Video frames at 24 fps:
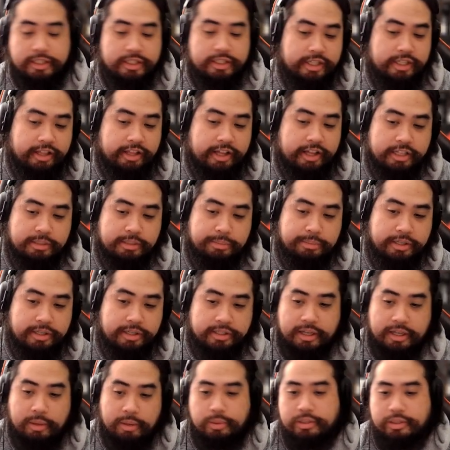that is because
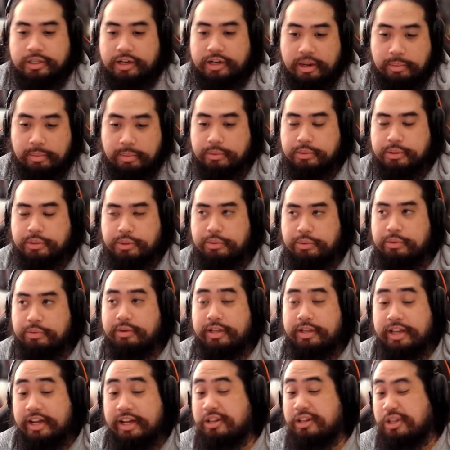I wasn't able to
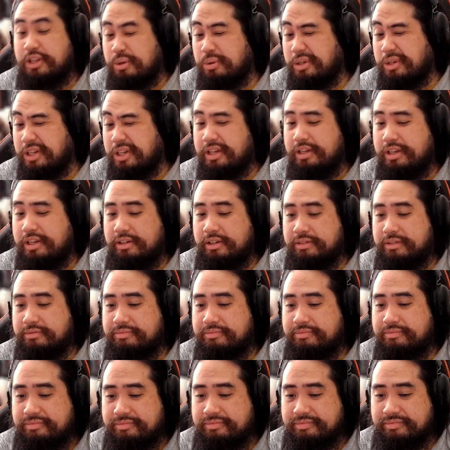get a UD.
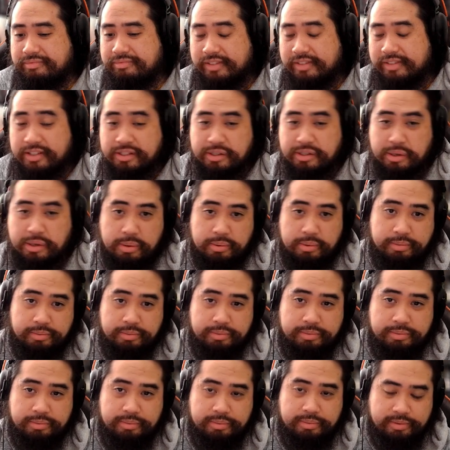So,
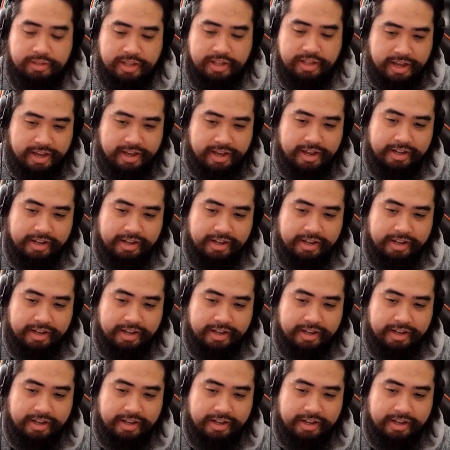yeah.